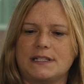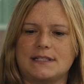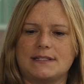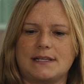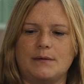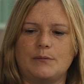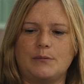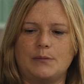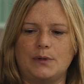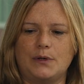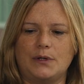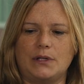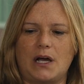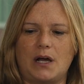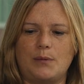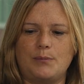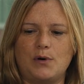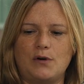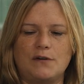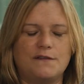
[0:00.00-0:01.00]
example,
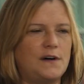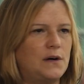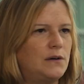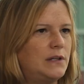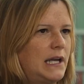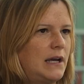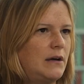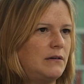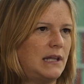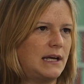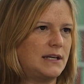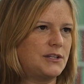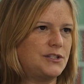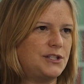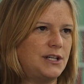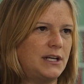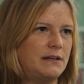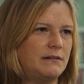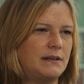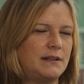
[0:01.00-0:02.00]
our portfolio last
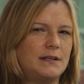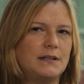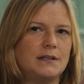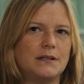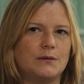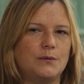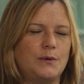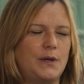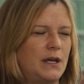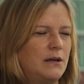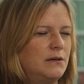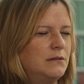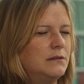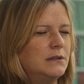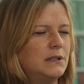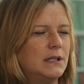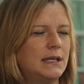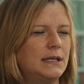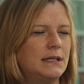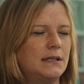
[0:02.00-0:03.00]
year, I think we
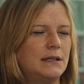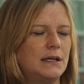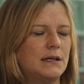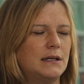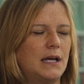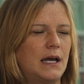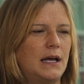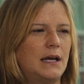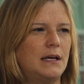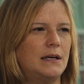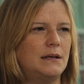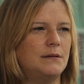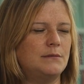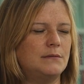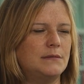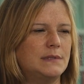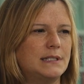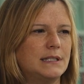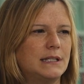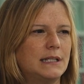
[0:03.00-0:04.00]
only
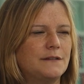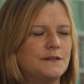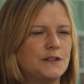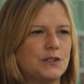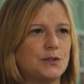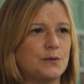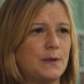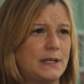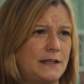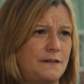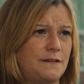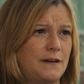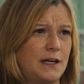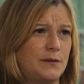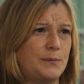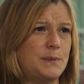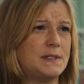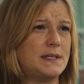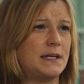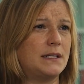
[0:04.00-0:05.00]
delivered
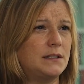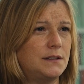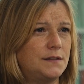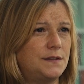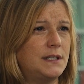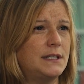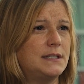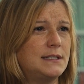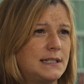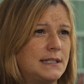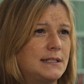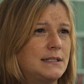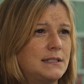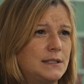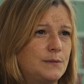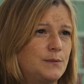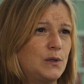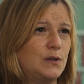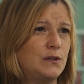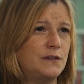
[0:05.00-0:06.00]
25% of the
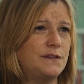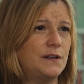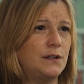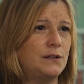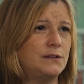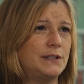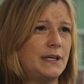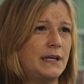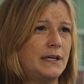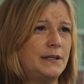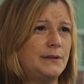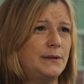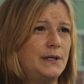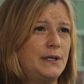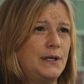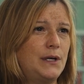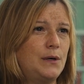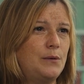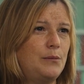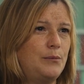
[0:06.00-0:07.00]
intended portfolio,
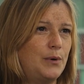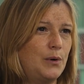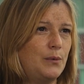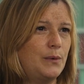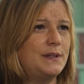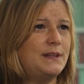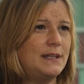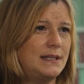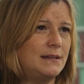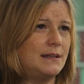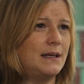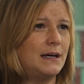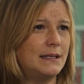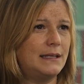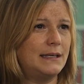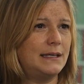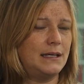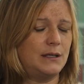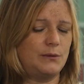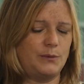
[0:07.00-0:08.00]
but within that
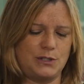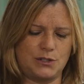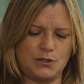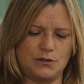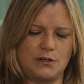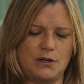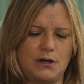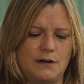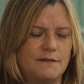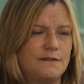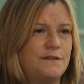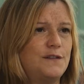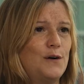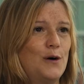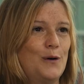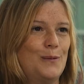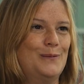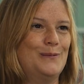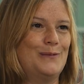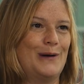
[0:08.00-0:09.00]
year we took on
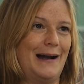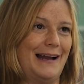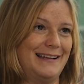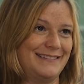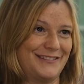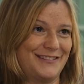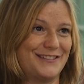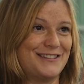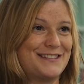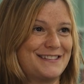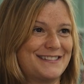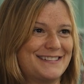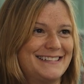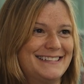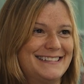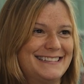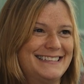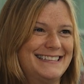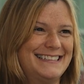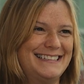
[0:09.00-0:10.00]
4 brands
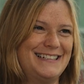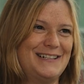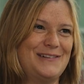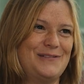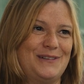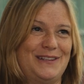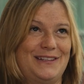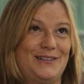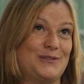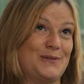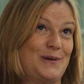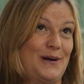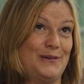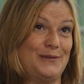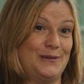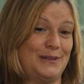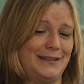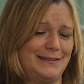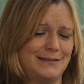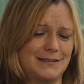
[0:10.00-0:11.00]
within 12
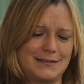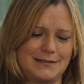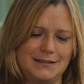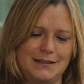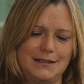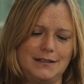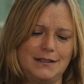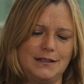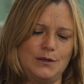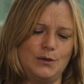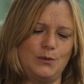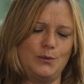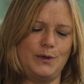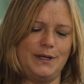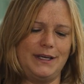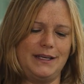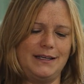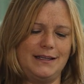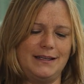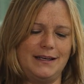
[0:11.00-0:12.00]
weeks.
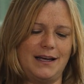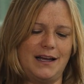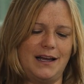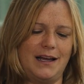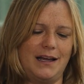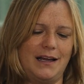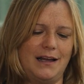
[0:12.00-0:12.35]
We